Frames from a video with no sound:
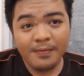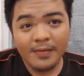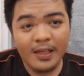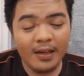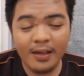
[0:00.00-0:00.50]

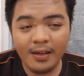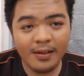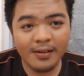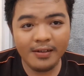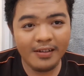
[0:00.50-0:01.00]

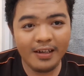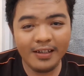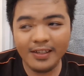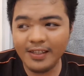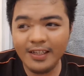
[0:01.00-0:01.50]
I
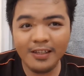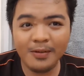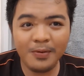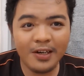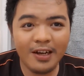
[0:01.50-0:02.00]
just needed to
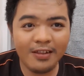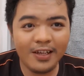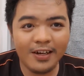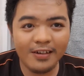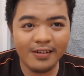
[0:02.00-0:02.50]
put it out
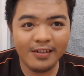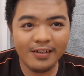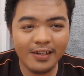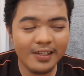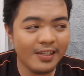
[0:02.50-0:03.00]
there.
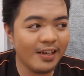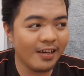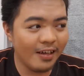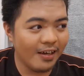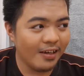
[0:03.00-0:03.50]
It's like,
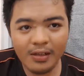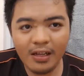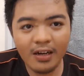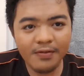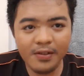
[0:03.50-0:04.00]
a
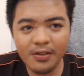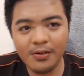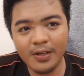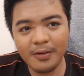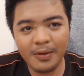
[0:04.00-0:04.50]
lot of you
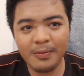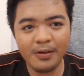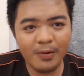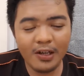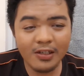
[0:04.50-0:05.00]
queer
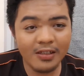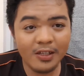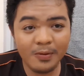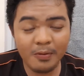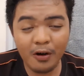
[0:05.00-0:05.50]
people watching
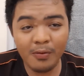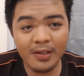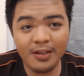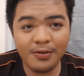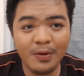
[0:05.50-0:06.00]
this would
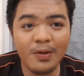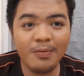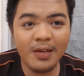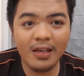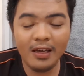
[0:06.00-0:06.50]
probably agree
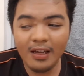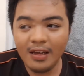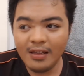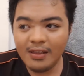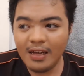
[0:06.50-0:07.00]
with me
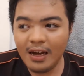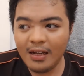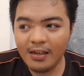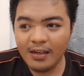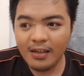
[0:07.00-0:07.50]
that